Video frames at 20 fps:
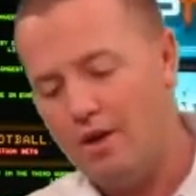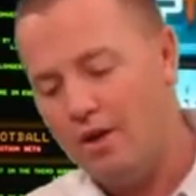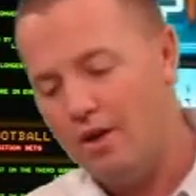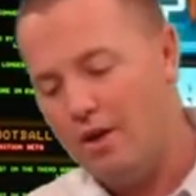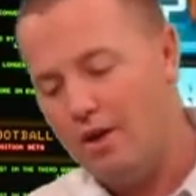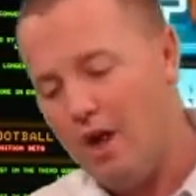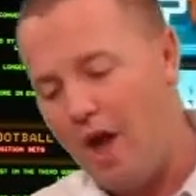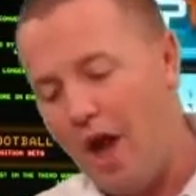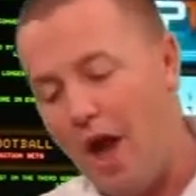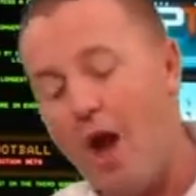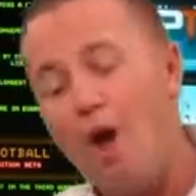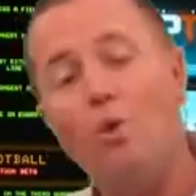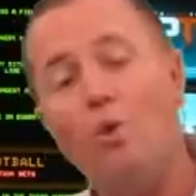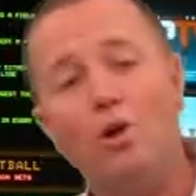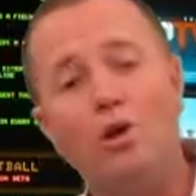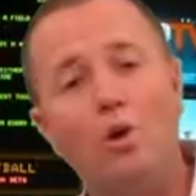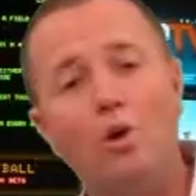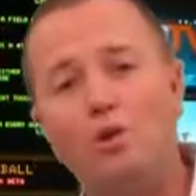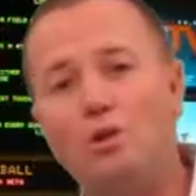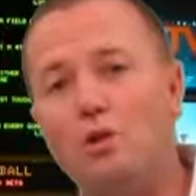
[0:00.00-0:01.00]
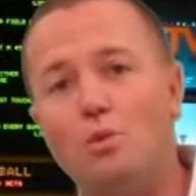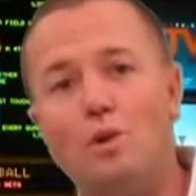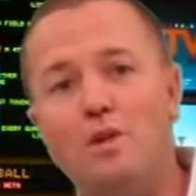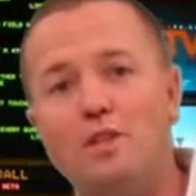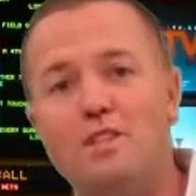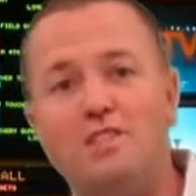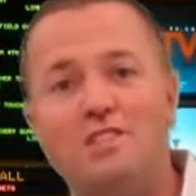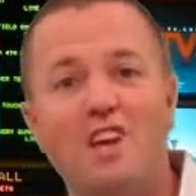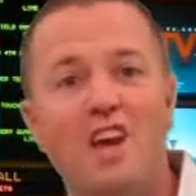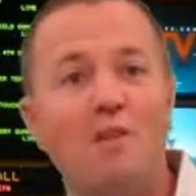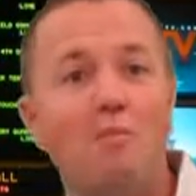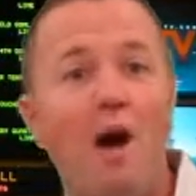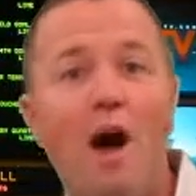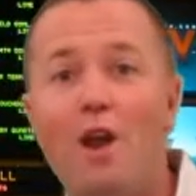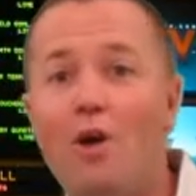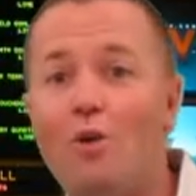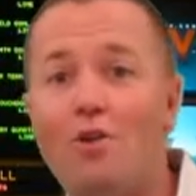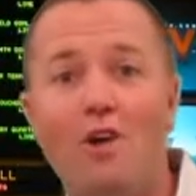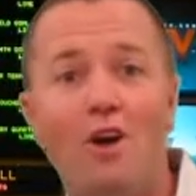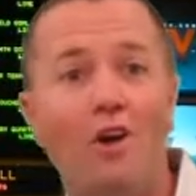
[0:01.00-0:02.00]
how will Oakland win this game?
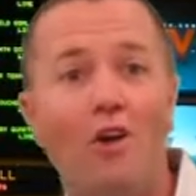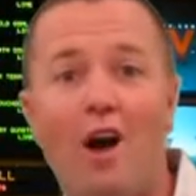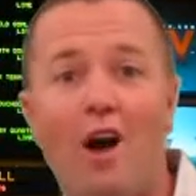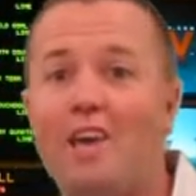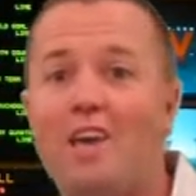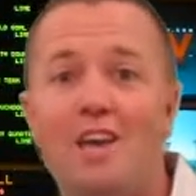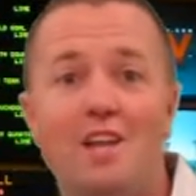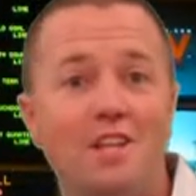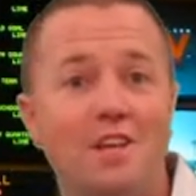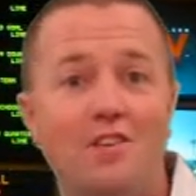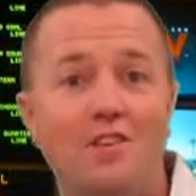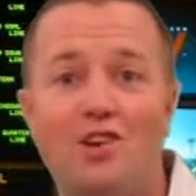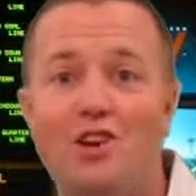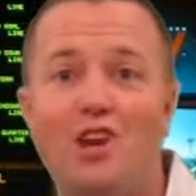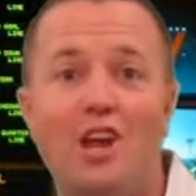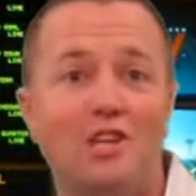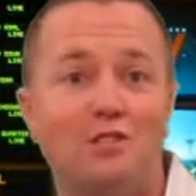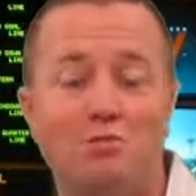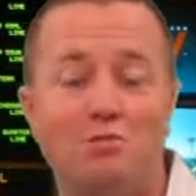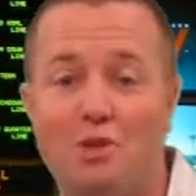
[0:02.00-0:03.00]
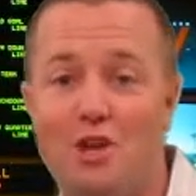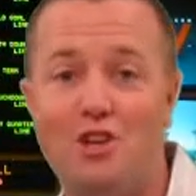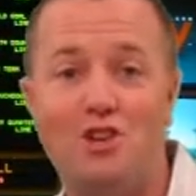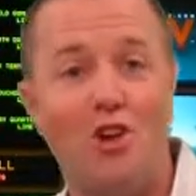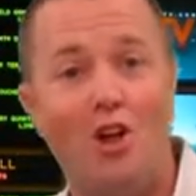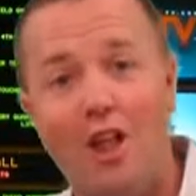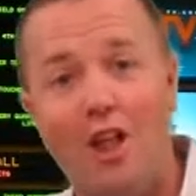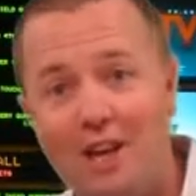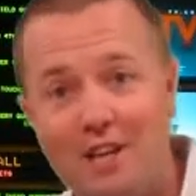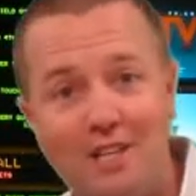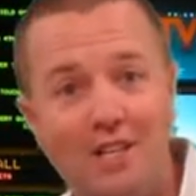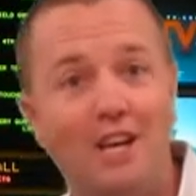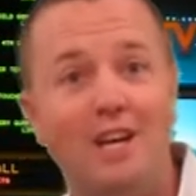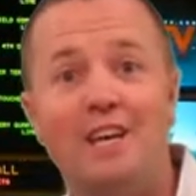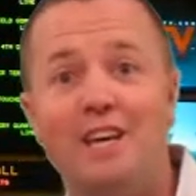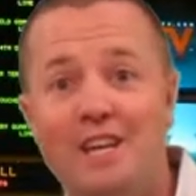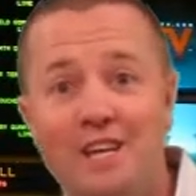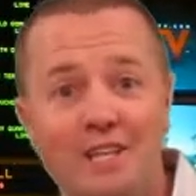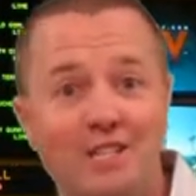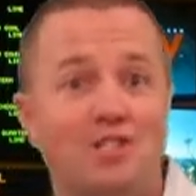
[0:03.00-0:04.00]
I don't know. I can't give you a good explanation. All I can tell
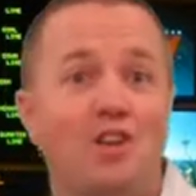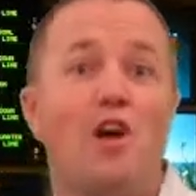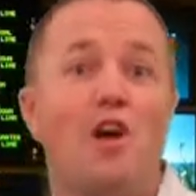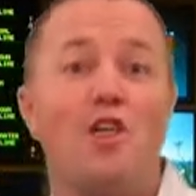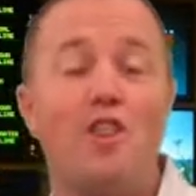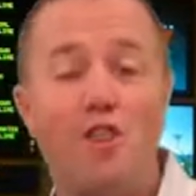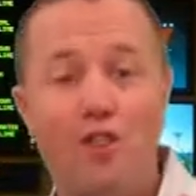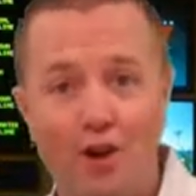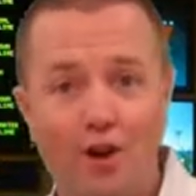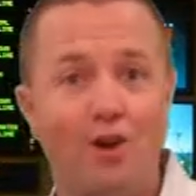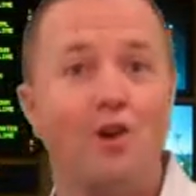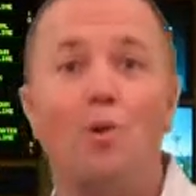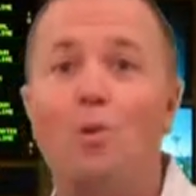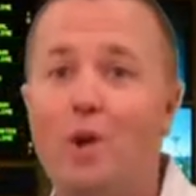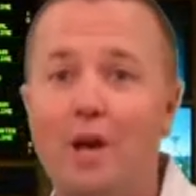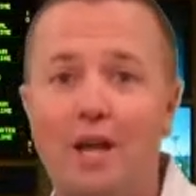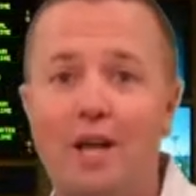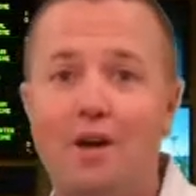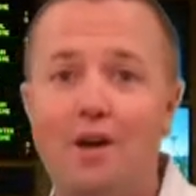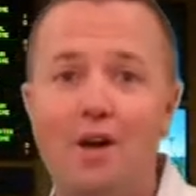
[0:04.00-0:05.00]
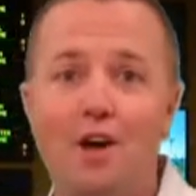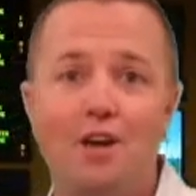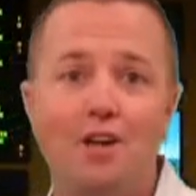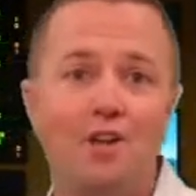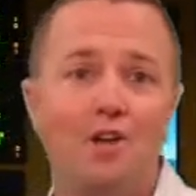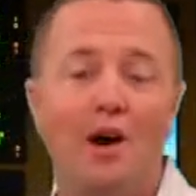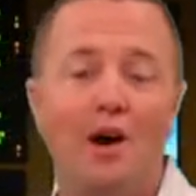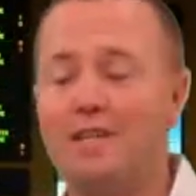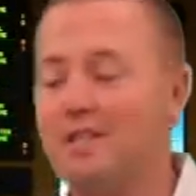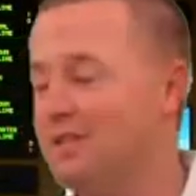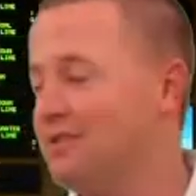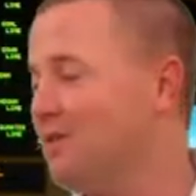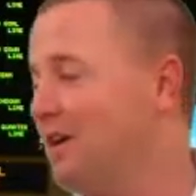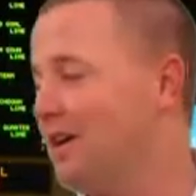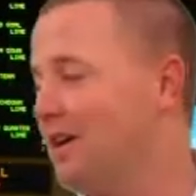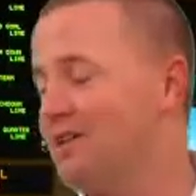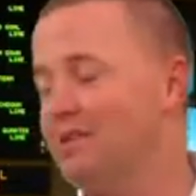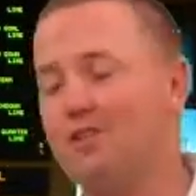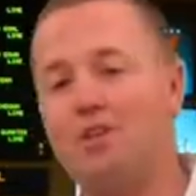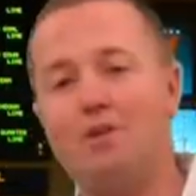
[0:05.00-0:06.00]
you is they're going to win it. I did
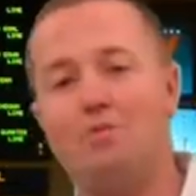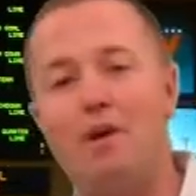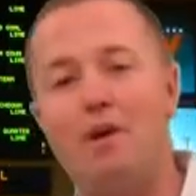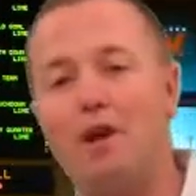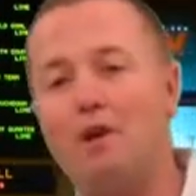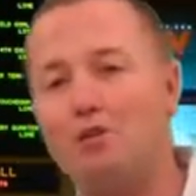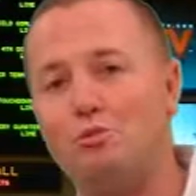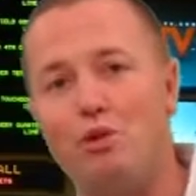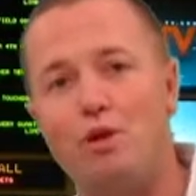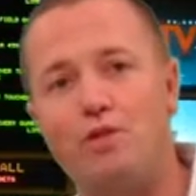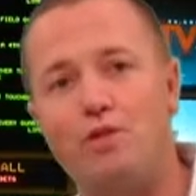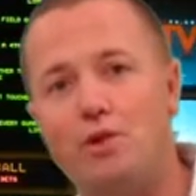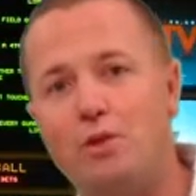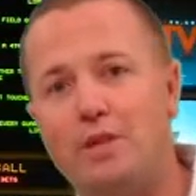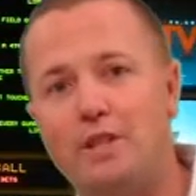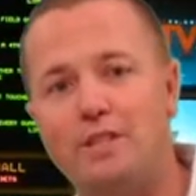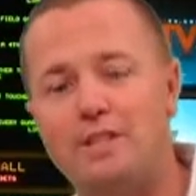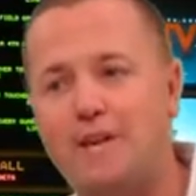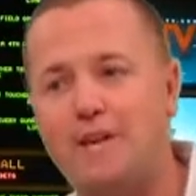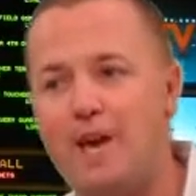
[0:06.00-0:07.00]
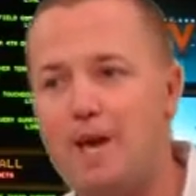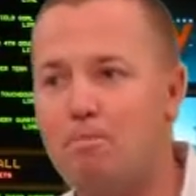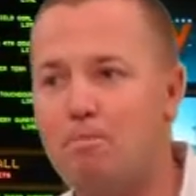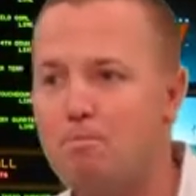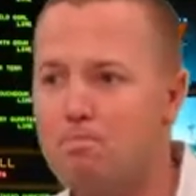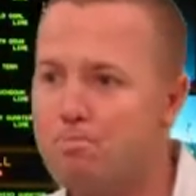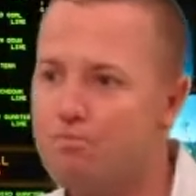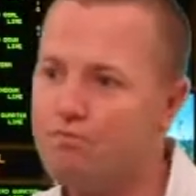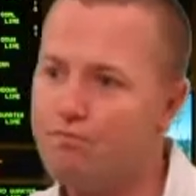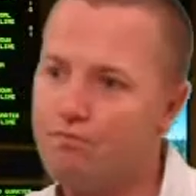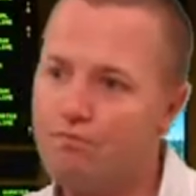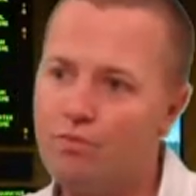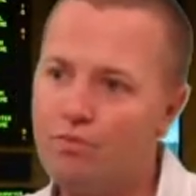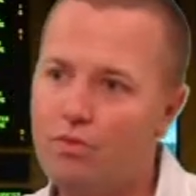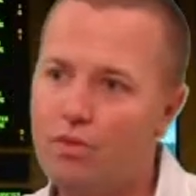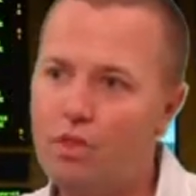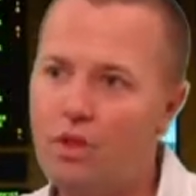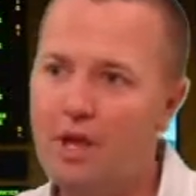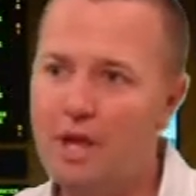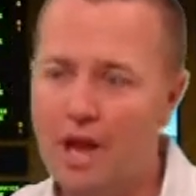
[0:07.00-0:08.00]
the bettors preview of this game,
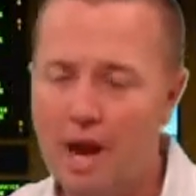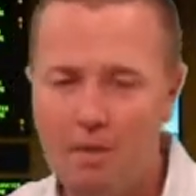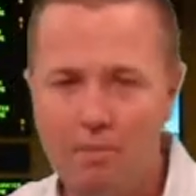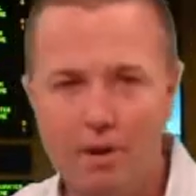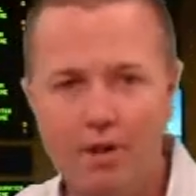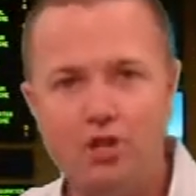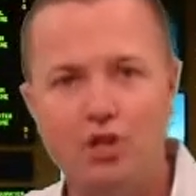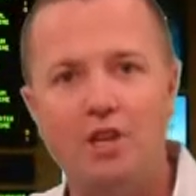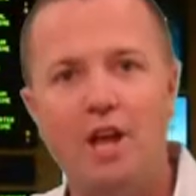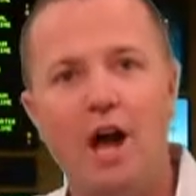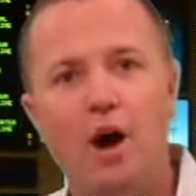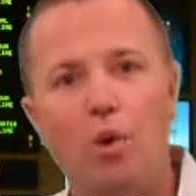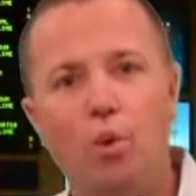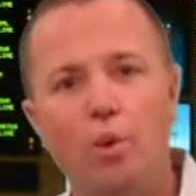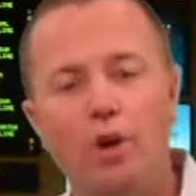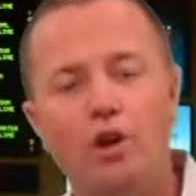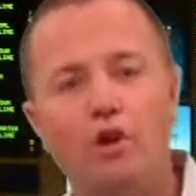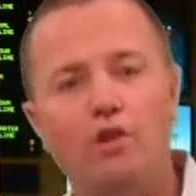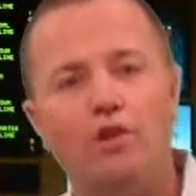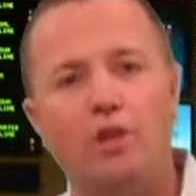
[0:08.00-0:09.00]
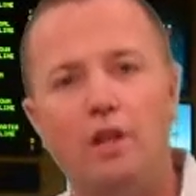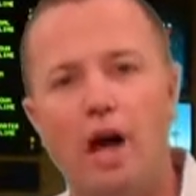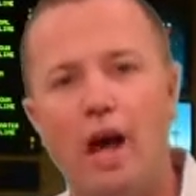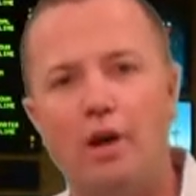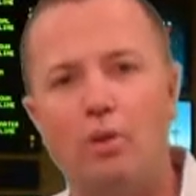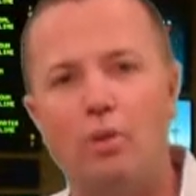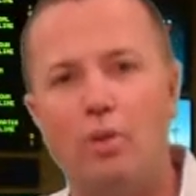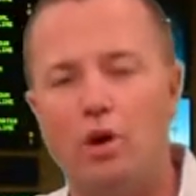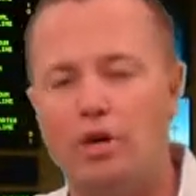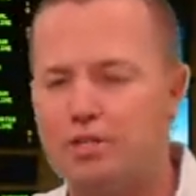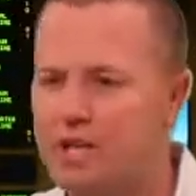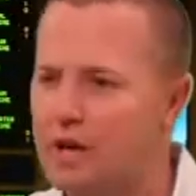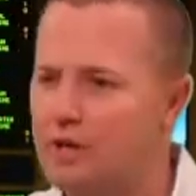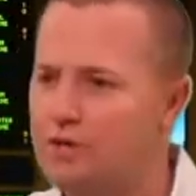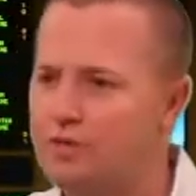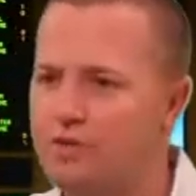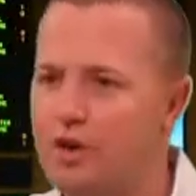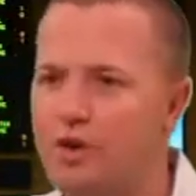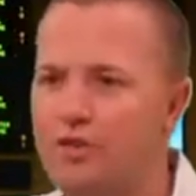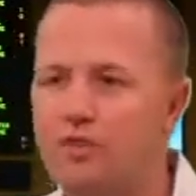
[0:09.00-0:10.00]
and I mentioned how weird the line was, how it
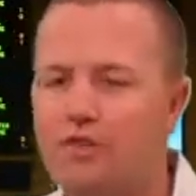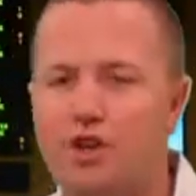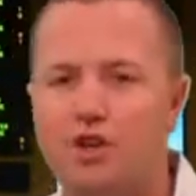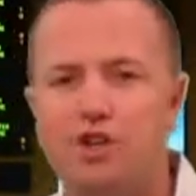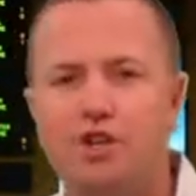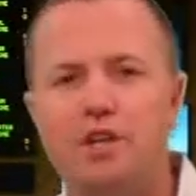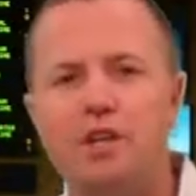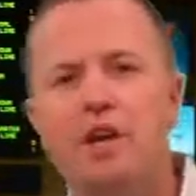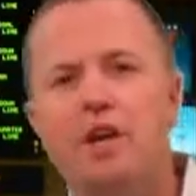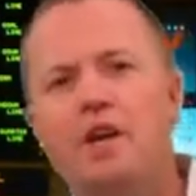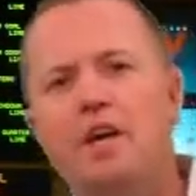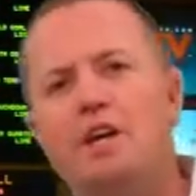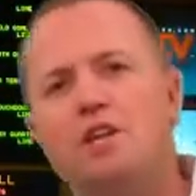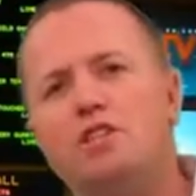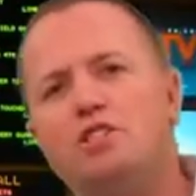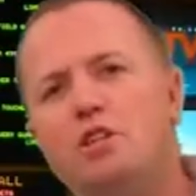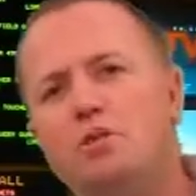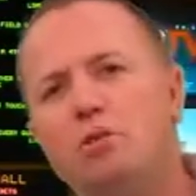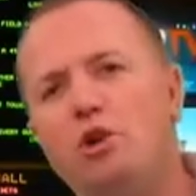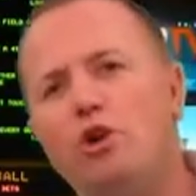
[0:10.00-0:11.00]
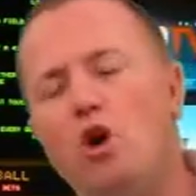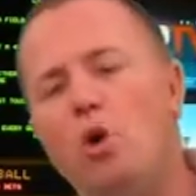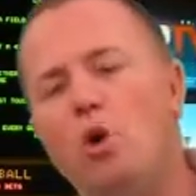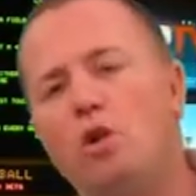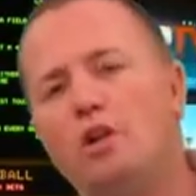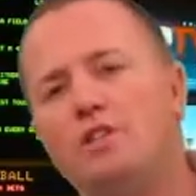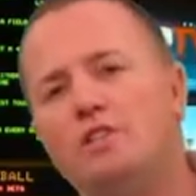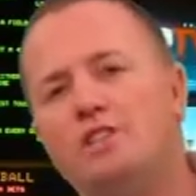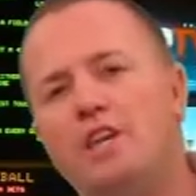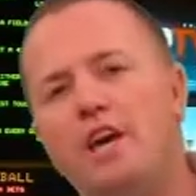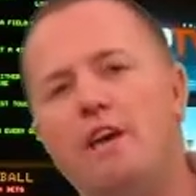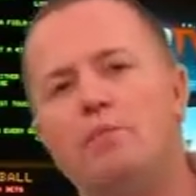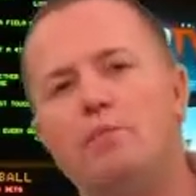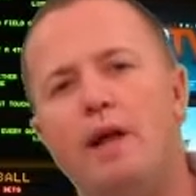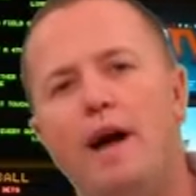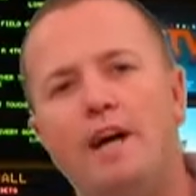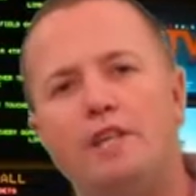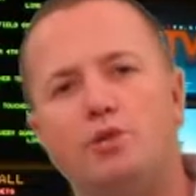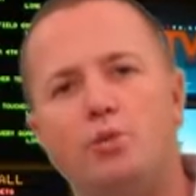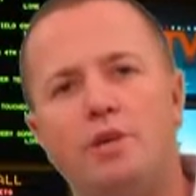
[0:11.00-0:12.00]
was very fishy, similar to Oakland's game
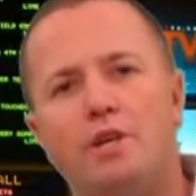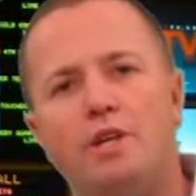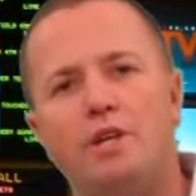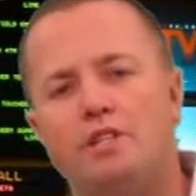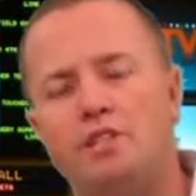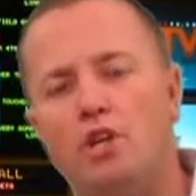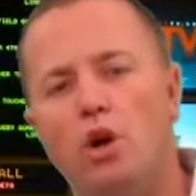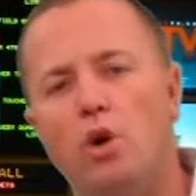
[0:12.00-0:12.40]
last week against